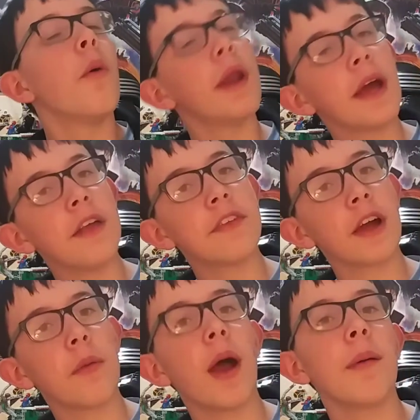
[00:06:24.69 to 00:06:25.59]
What do you guys
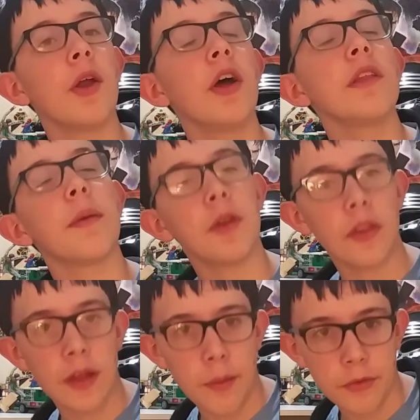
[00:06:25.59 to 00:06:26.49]
think on Robin Hood? Let me
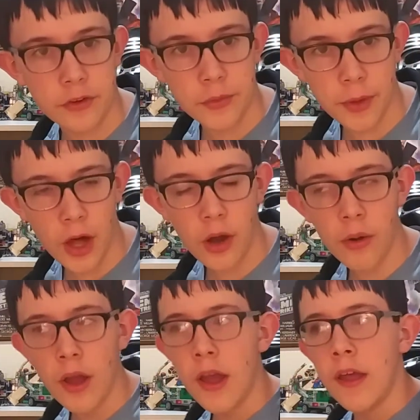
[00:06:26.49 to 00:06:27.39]
know in the comments section
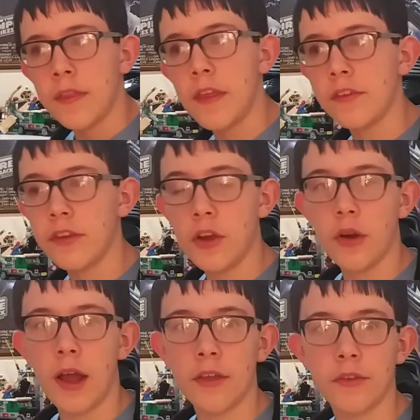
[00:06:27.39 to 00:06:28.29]
below. This
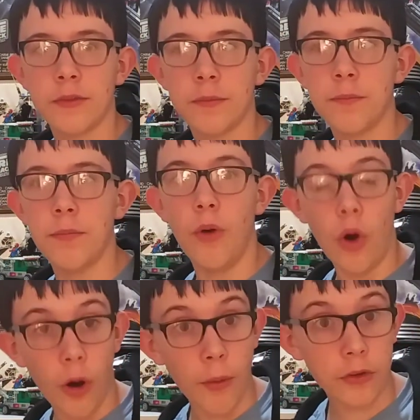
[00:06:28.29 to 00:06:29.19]
year has
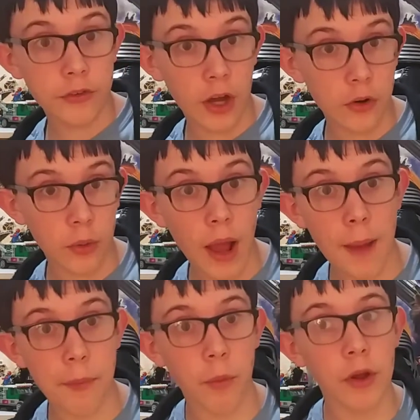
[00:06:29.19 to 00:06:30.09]
almost gone to
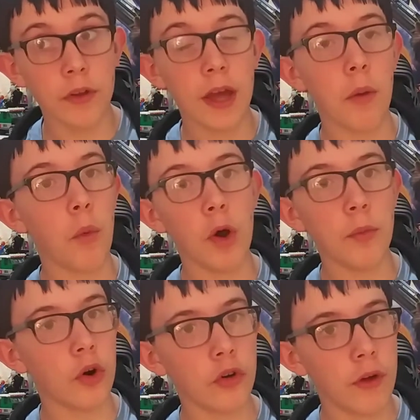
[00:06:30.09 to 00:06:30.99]
wrap. We only got
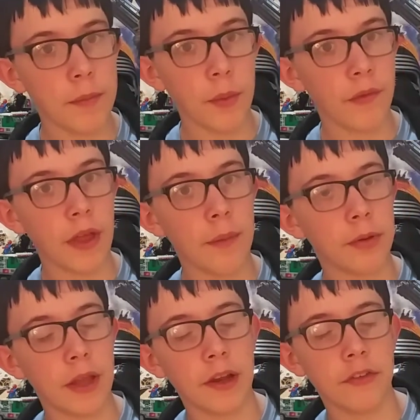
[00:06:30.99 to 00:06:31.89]
one more November movie
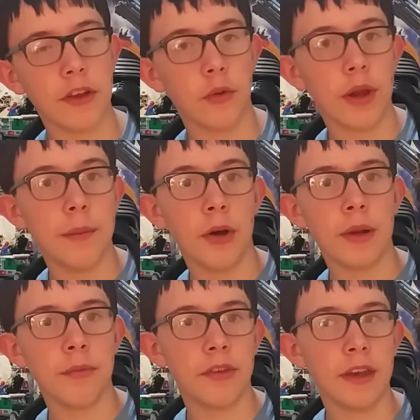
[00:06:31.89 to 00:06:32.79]
that I'm planning on seeing. Green
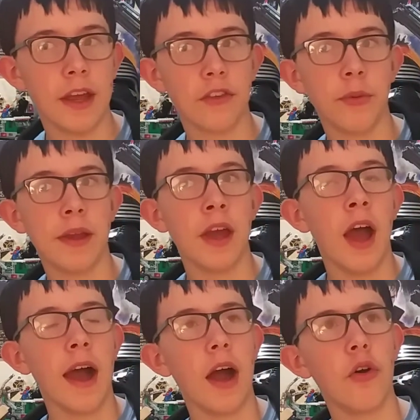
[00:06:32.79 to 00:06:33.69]
Book I'm seeing next week.
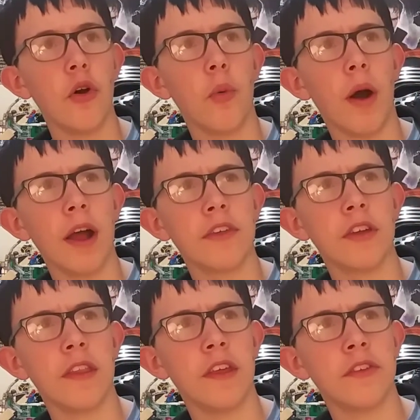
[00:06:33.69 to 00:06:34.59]
I don't know why I
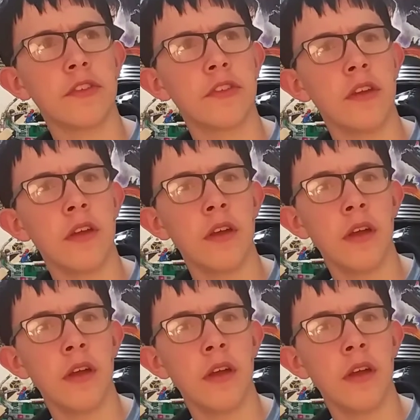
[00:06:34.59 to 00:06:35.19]
saw this.